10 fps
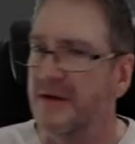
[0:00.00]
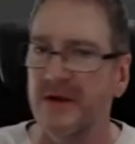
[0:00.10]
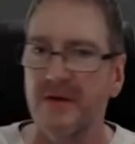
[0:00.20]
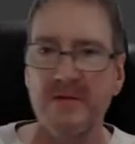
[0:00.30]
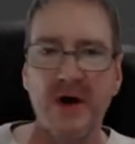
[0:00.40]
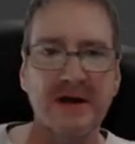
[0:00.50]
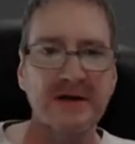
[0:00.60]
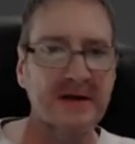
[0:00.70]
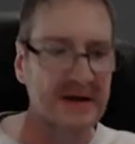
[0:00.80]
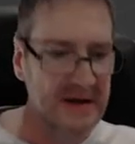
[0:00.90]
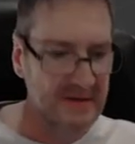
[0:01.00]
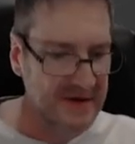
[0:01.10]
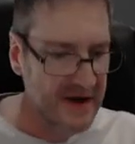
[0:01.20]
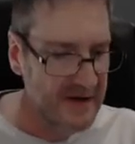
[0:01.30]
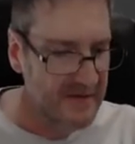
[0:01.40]
I think we might leave
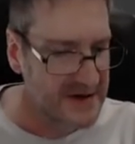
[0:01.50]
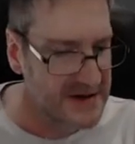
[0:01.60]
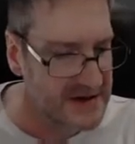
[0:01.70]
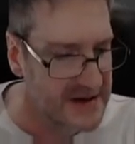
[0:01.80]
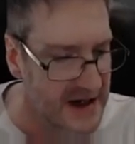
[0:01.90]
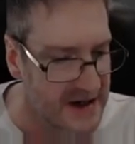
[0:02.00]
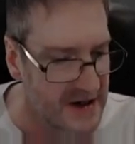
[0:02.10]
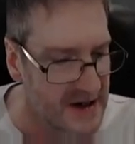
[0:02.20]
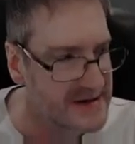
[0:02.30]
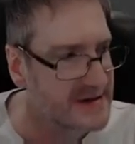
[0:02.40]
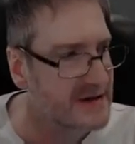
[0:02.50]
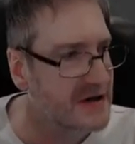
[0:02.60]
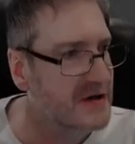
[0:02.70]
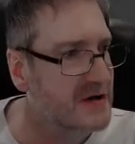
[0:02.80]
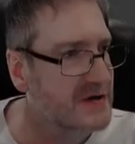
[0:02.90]
it there for today, guys
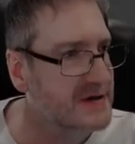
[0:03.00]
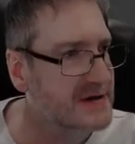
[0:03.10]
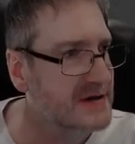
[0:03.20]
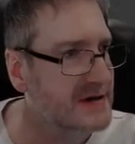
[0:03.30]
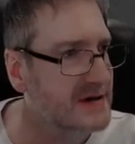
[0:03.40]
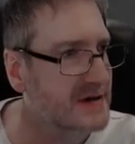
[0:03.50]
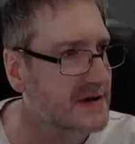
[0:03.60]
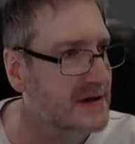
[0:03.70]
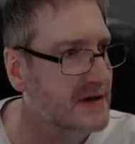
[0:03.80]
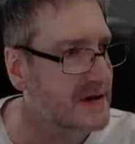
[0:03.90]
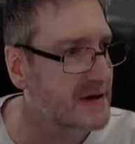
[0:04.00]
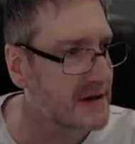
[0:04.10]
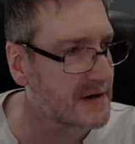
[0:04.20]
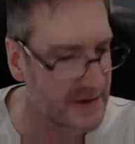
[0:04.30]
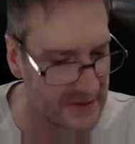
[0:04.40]
and girls.
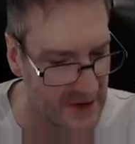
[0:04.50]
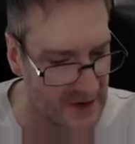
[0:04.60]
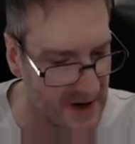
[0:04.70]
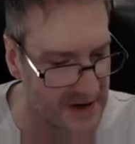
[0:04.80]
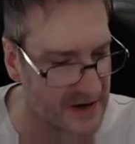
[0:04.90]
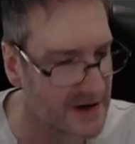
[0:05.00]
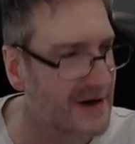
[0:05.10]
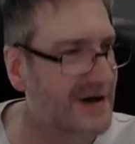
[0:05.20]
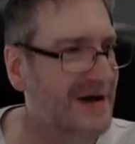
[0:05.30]
Wrong button.